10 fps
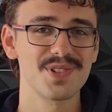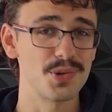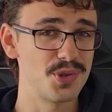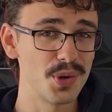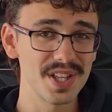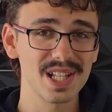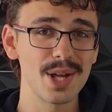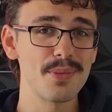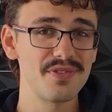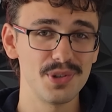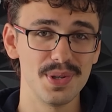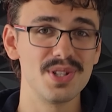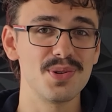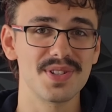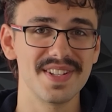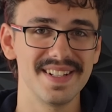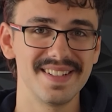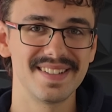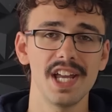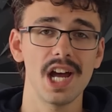So join the club if you're interested,
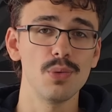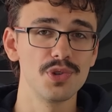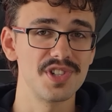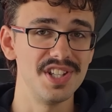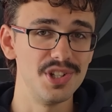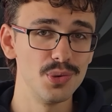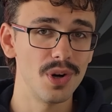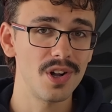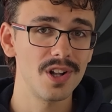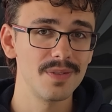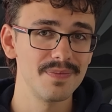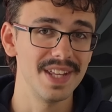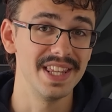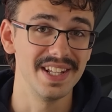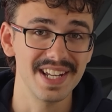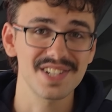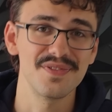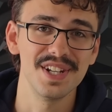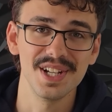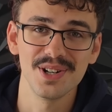and I will see you all in the next
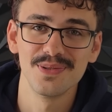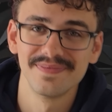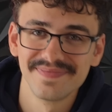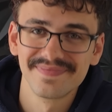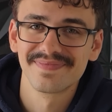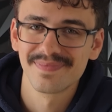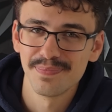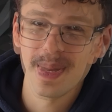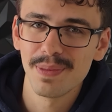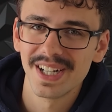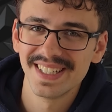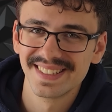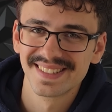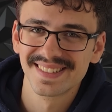video. Bye bye.